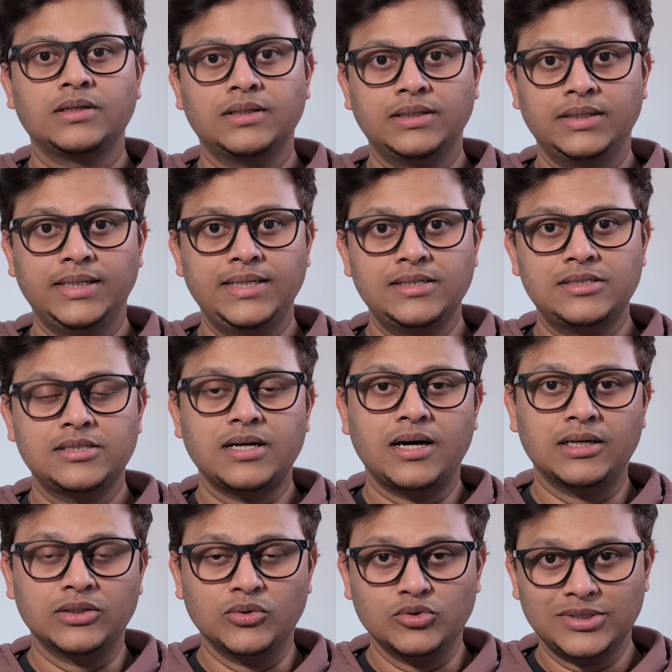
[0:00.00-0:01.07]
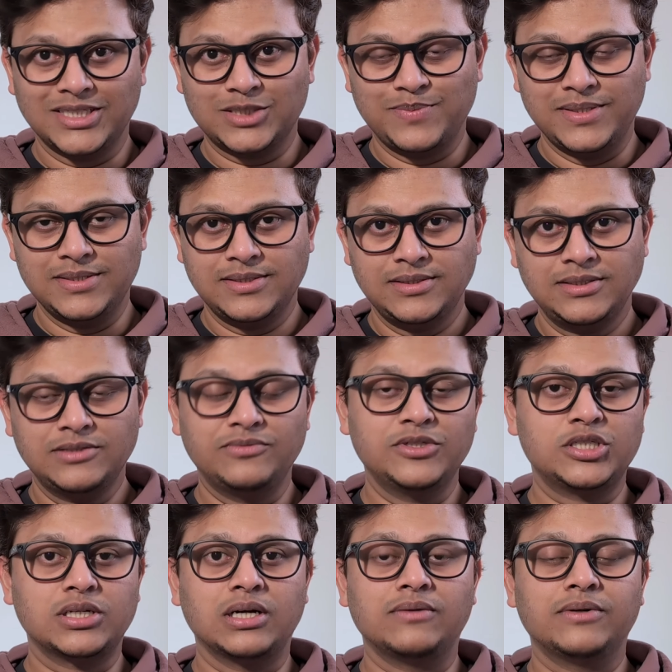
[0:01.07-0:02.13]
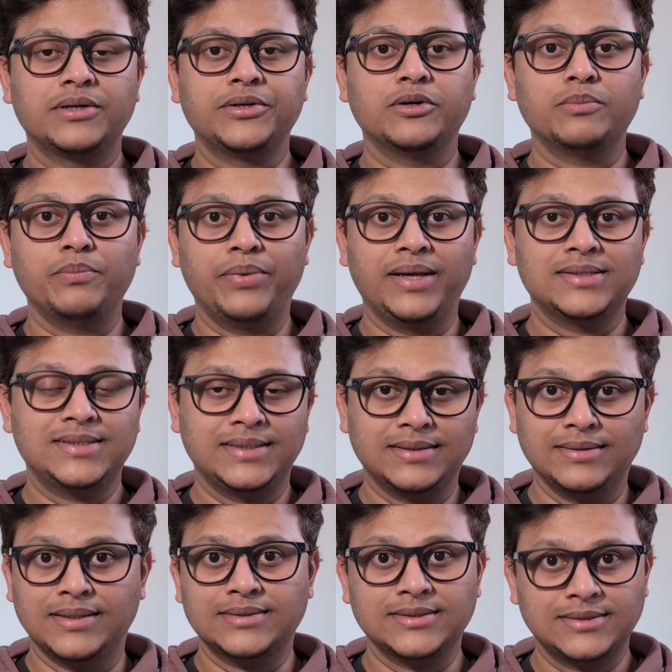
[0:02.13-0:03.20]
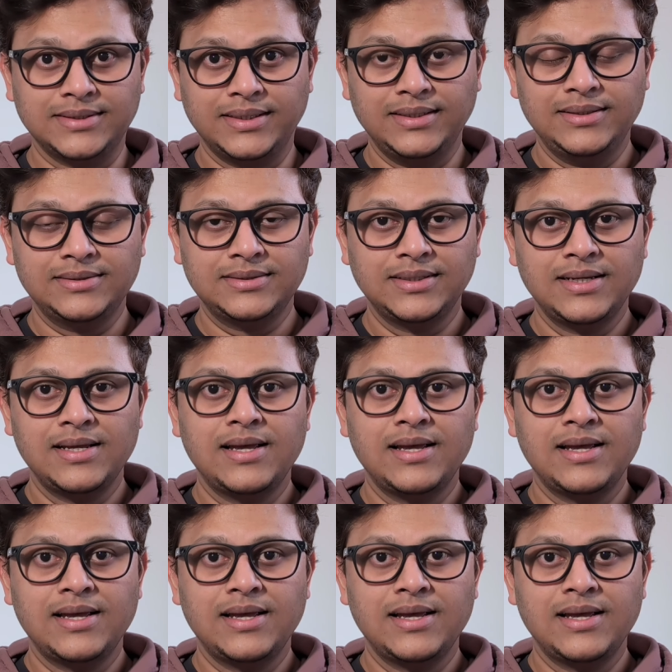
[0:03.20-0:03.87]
Needs are those expenses which cover your basic necessities